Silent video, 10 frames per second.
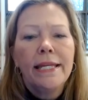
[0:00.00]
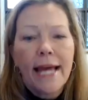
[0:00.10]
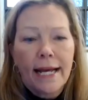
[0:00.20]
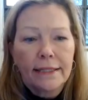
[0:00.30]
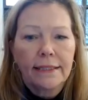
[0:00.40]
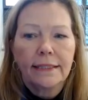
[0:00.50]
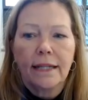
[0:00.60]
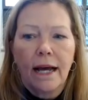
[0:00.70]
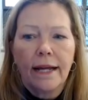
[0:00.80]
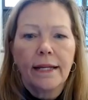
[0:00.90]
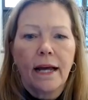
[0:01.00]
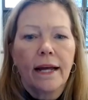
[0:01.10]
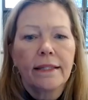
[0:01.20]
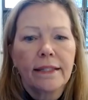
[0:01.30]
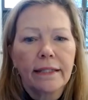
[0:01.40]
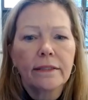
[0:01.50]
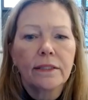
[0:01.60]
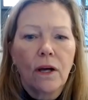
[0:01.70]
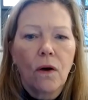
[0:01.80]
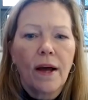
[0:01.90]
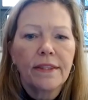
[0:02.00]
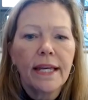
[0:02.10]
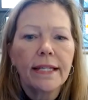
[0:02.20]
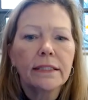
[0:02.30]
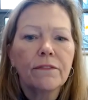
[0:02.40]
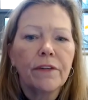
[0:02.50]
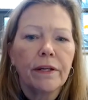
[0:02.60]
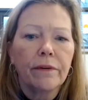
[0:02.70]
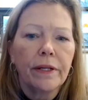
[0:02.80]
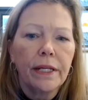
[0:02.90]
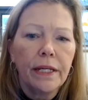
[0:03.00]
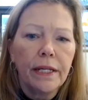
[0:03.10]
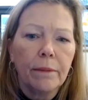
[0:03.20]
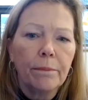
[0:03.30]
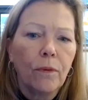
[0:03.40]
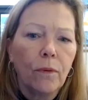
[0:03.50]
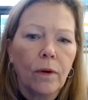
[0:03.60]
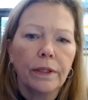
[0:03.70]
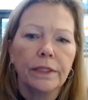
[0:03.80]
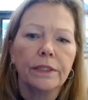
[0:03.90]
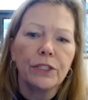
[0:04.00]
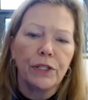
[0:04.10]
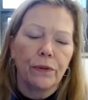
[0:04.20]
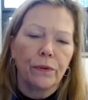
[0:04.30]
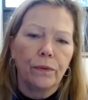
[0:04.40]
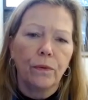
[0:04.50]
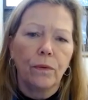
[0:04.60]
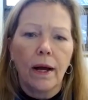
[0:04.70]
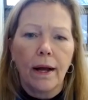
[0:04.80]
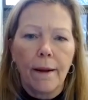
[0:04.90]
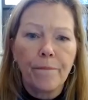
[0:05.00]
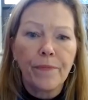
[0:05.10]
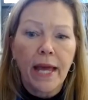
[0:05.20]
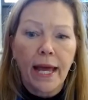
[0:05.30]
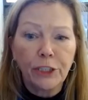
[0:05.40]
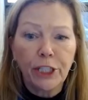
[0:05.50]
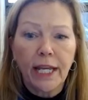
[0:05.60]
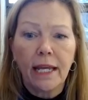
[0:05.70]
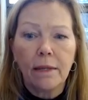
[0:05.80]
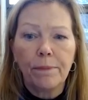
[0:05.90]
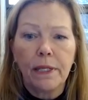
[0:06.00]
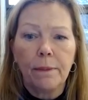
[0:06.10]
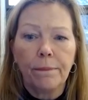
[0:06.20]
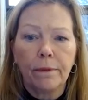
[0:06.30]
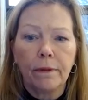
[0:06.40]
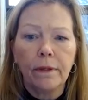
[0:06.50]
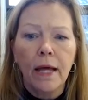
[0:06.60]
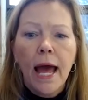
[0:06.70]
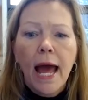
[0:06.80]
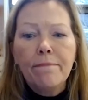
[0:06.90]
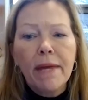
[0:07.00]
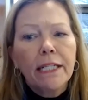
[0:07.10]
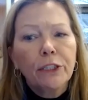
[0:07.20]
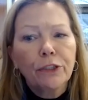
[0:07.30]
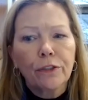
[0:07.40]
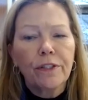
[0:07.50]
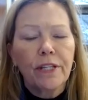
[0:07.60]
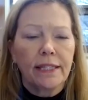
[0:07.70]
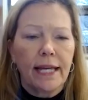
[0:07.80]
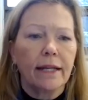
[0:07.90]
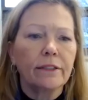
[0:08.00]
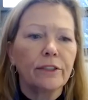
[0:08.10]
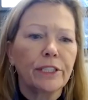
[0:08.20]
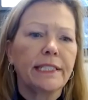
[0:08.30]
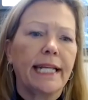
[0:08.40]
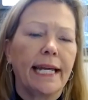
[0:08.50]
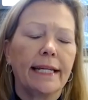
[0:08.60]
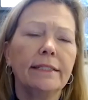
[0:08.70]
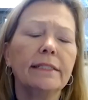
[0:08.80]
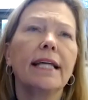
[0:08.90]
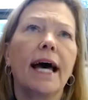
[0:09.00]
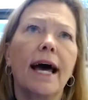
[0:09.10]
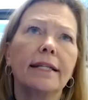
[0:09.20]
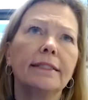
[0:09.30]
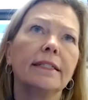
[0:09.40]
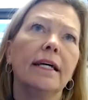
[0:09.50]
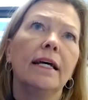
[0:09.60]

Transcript: Yes, I think so. I think it's very important to educate people and make sure that they understand that,